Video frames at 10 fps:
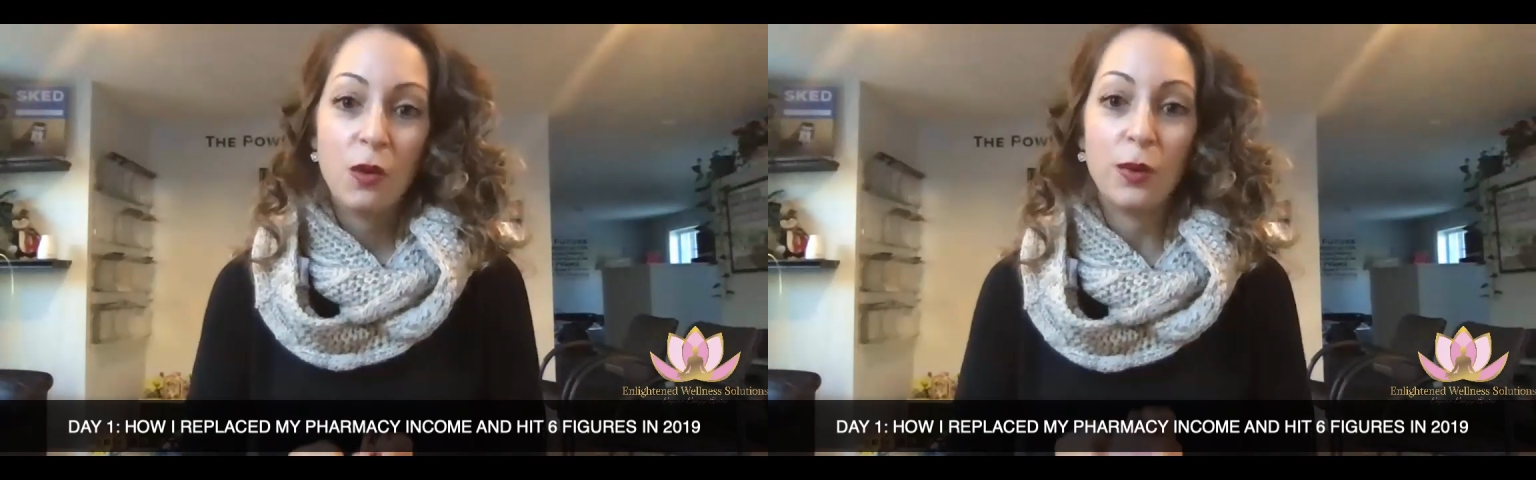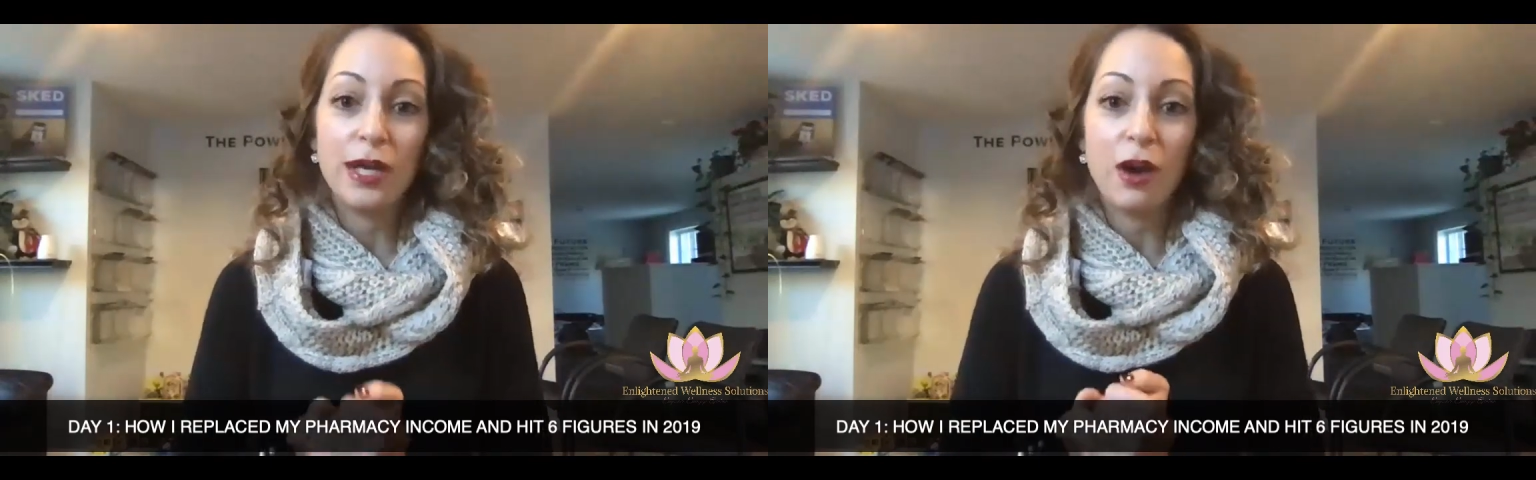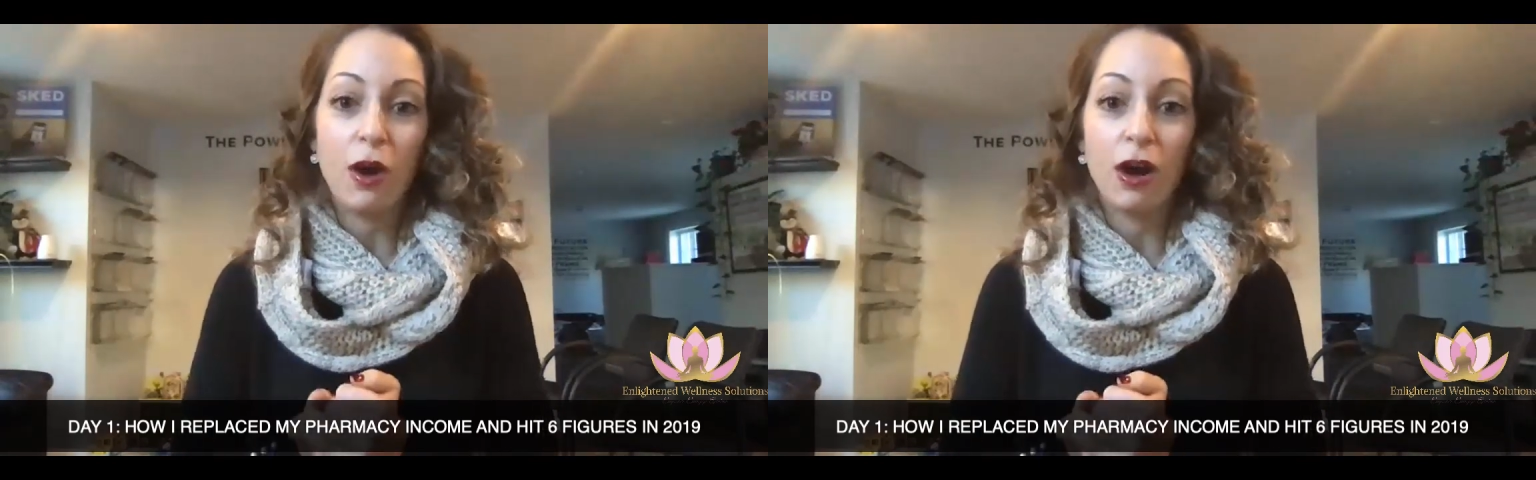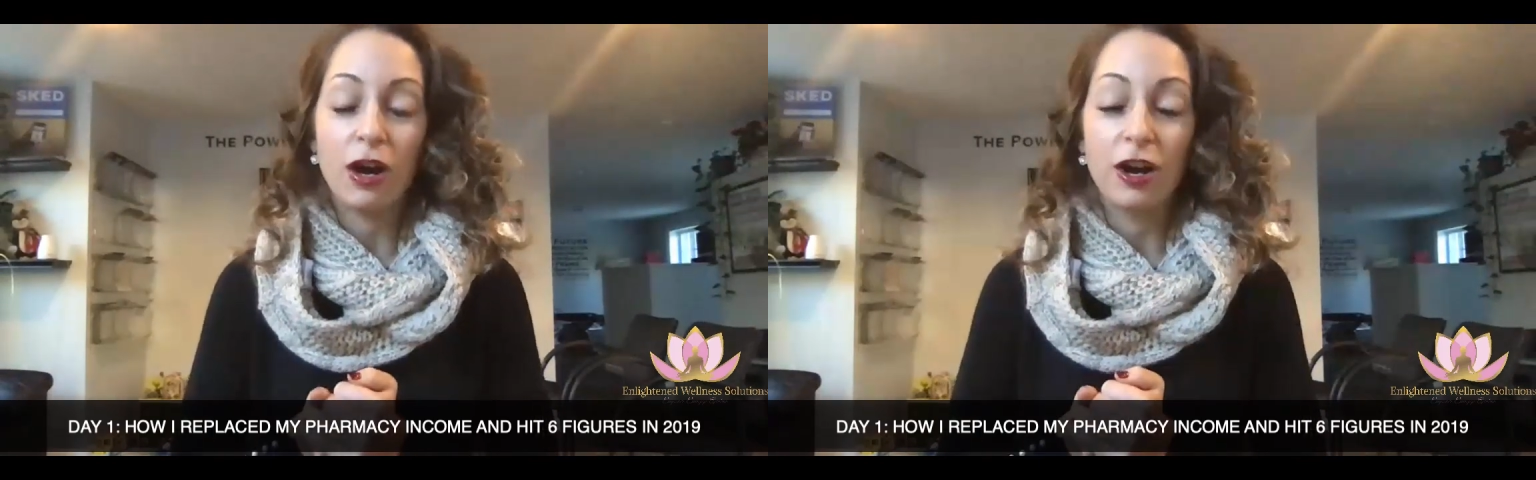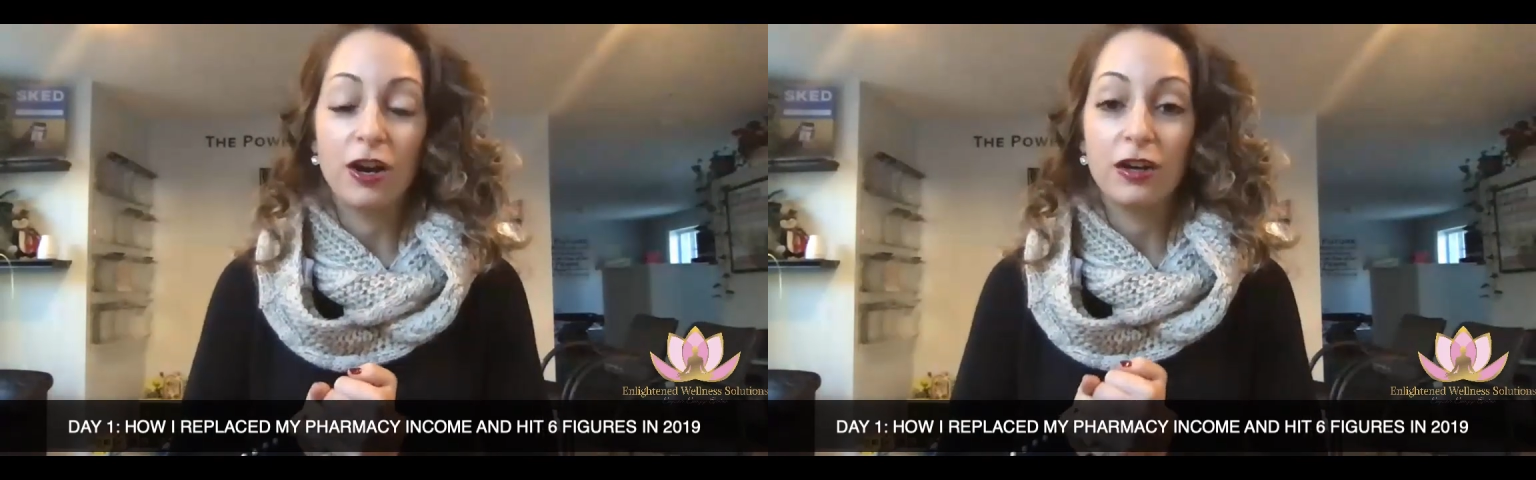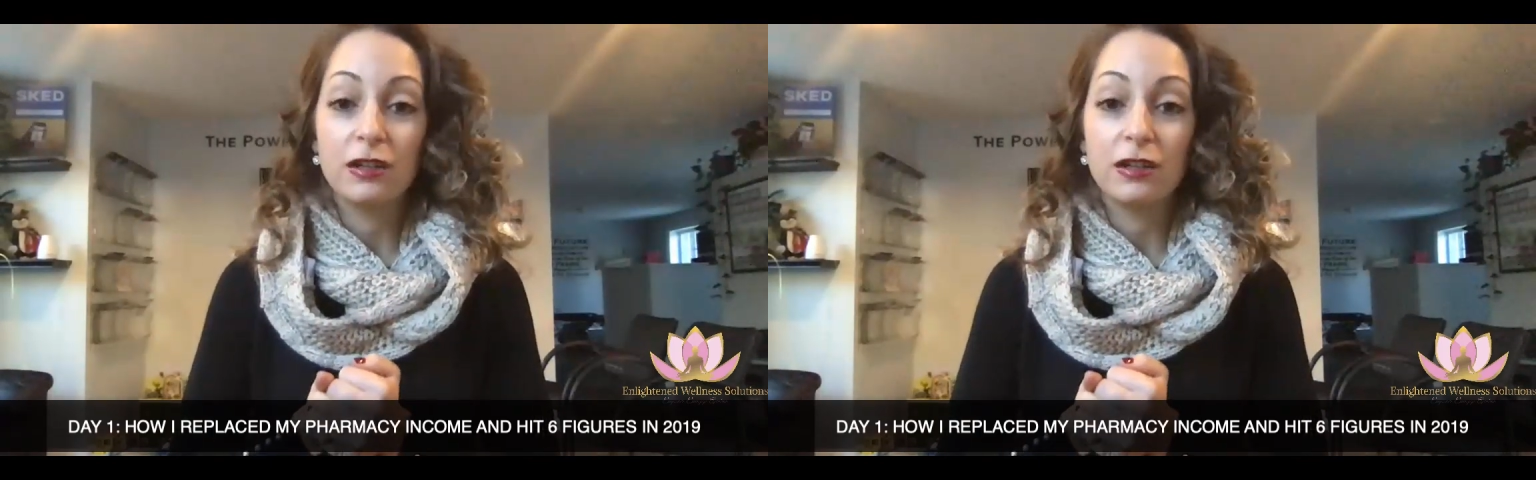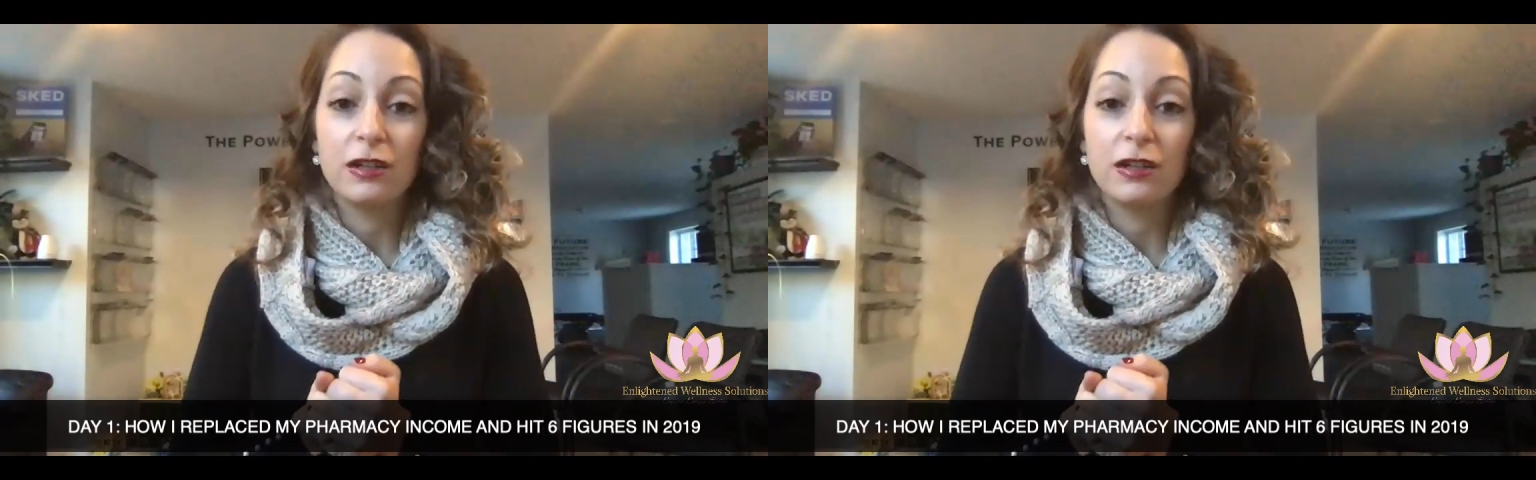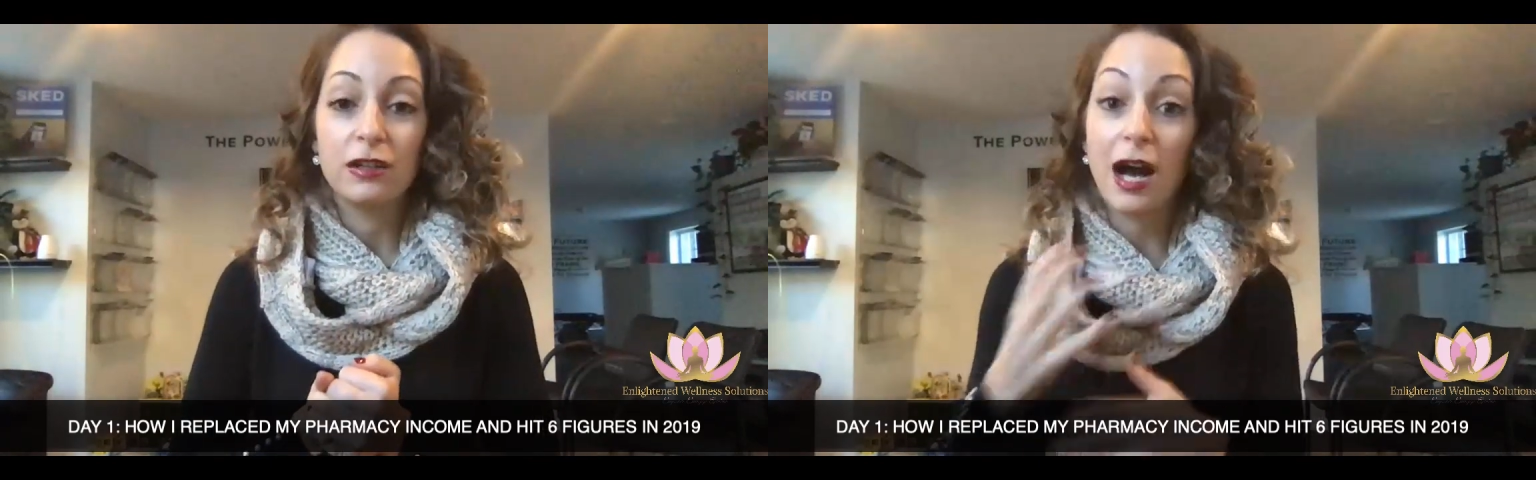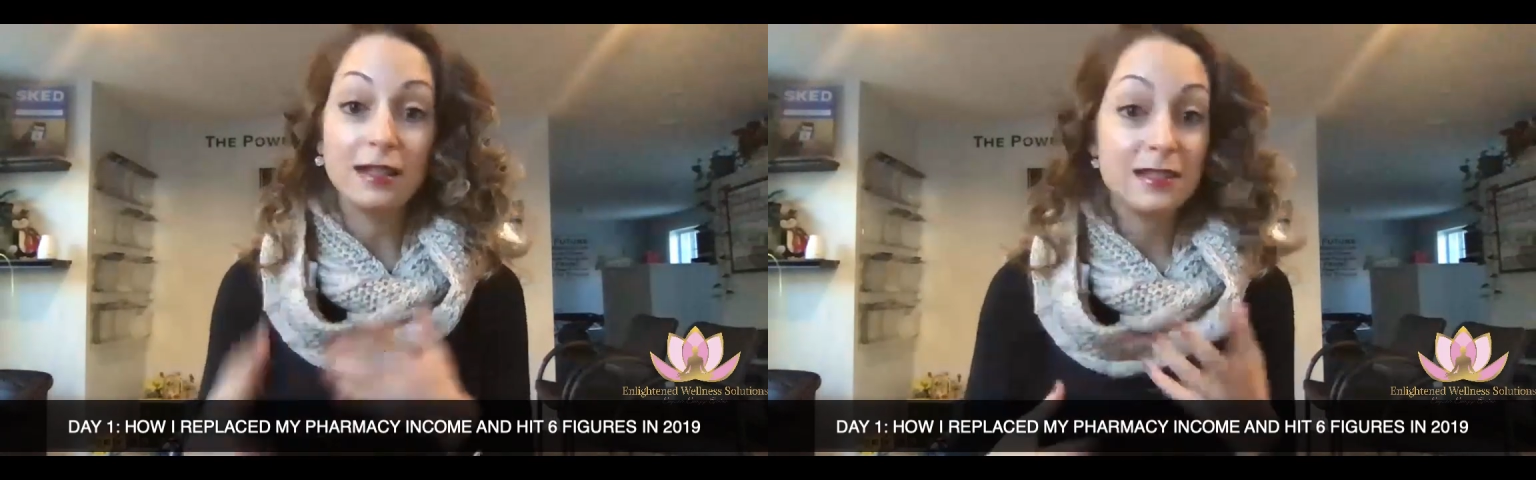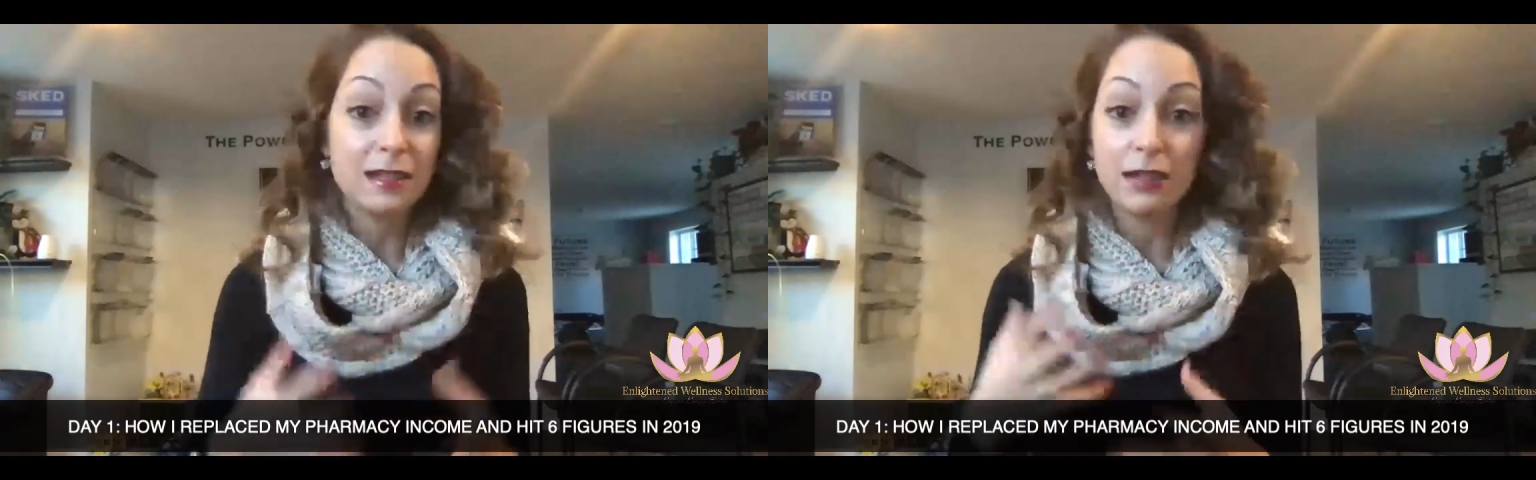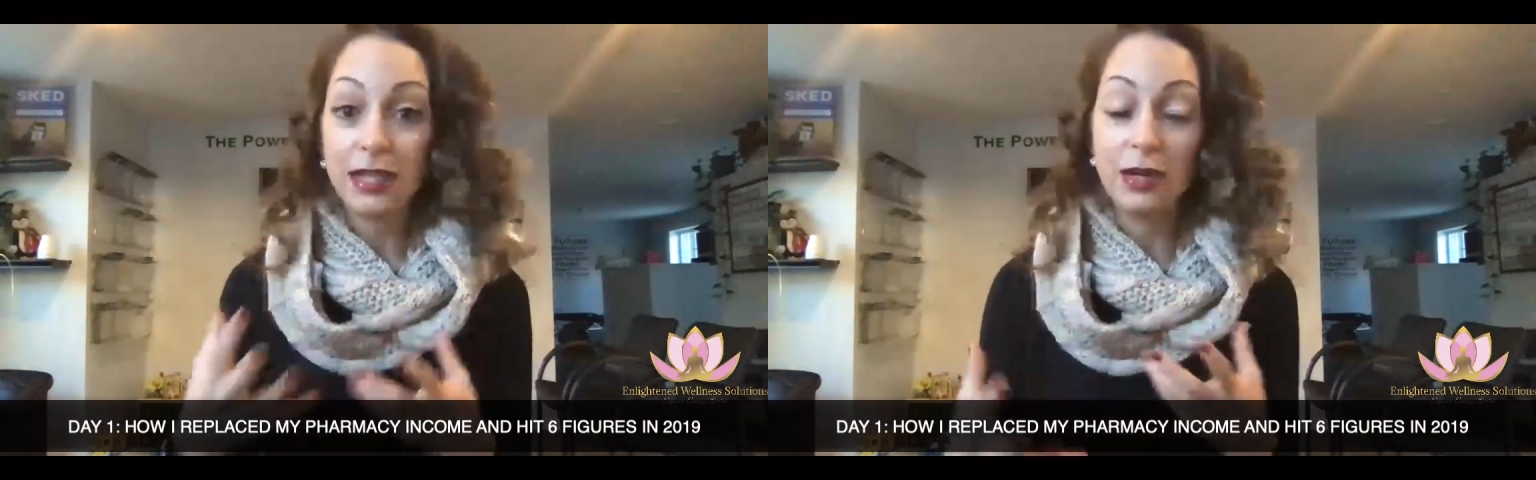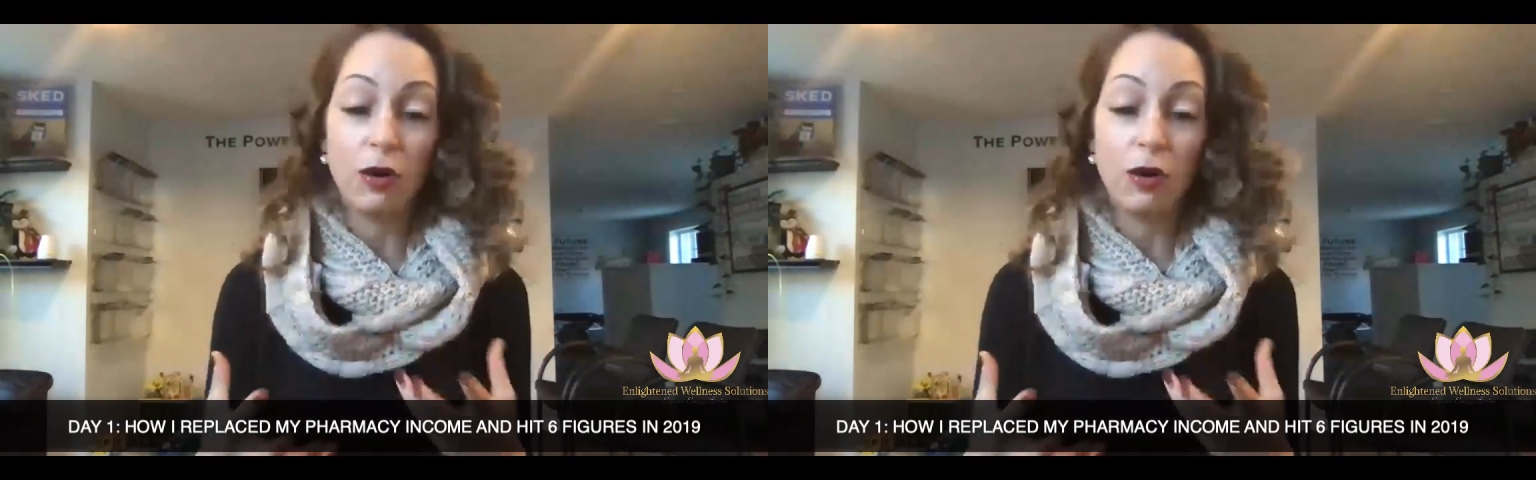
We are constantly